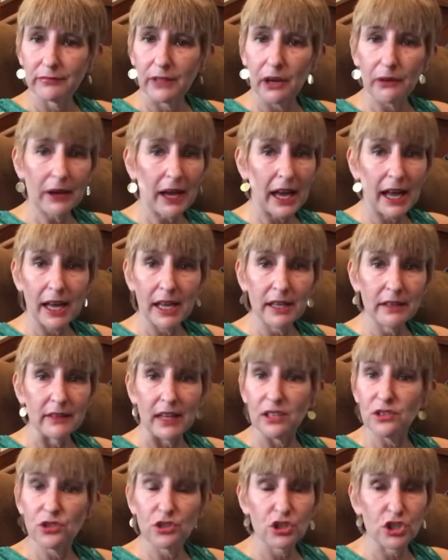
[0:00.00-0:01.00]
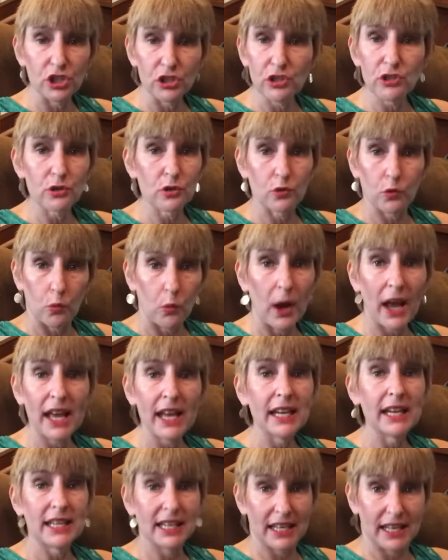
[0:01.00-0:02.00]
Okay? That's just the
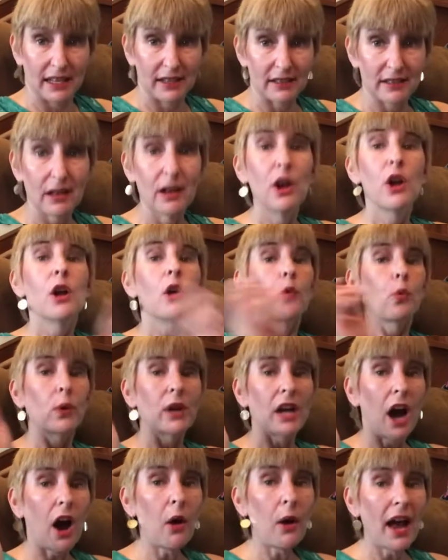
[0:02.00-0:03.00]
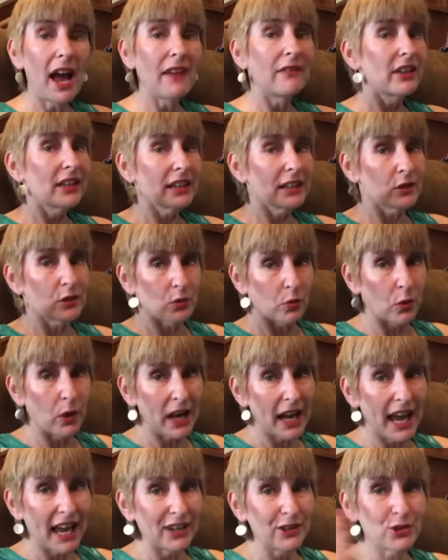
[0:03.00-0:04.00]
way it is. We all have at least
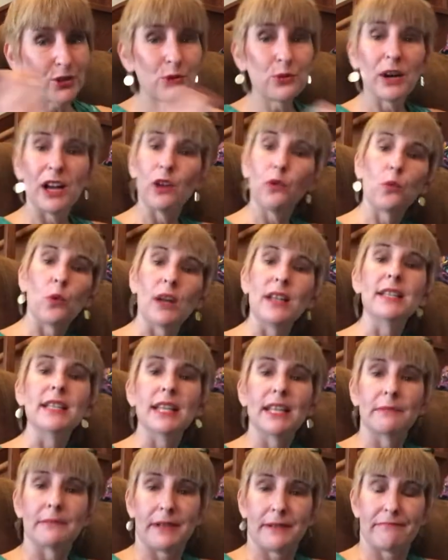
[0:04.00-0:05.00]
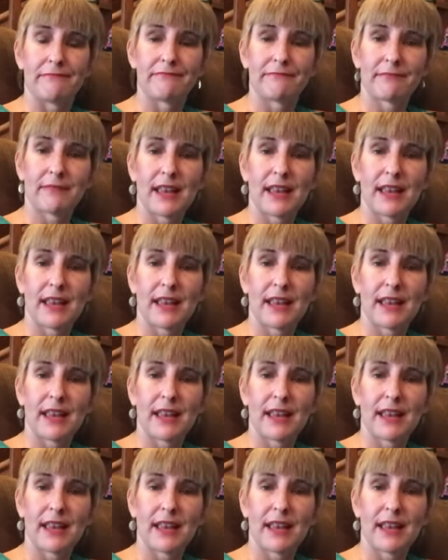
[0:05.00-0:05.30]
one angel and one demon.